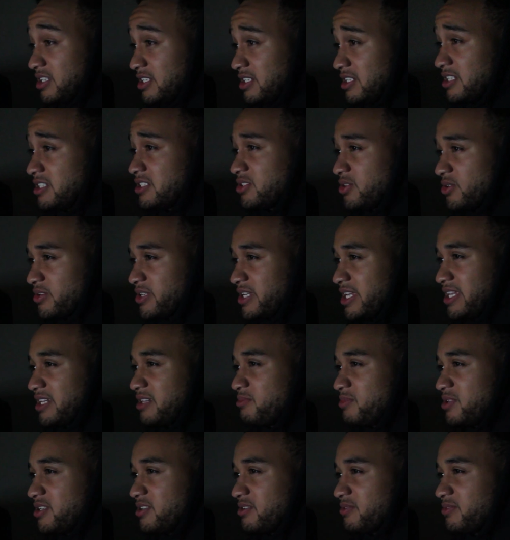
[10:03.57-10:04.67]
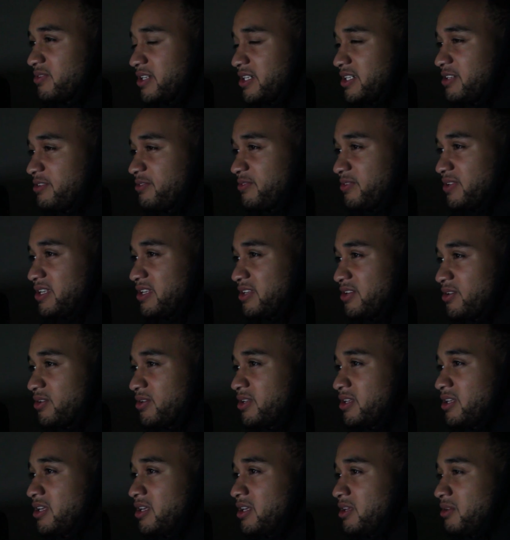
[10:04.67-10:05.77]
It is okay to be afraid to fail,
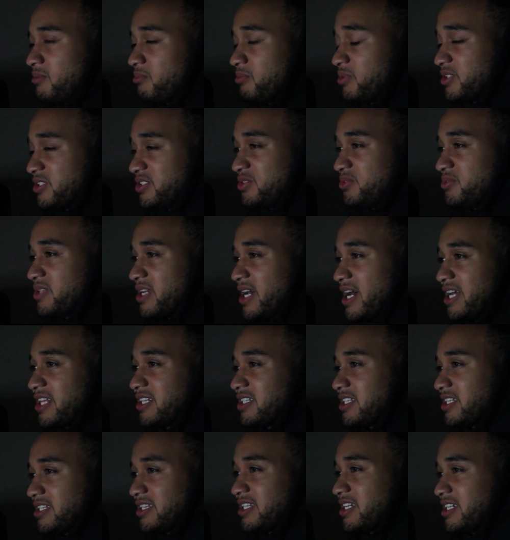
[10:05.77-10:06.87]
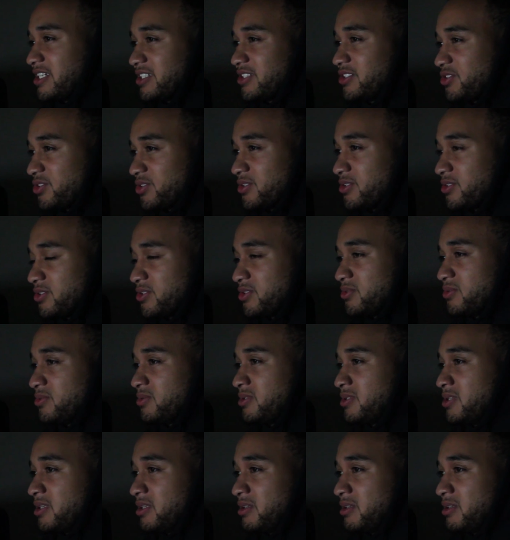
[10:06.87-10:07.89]
but do not let that control you.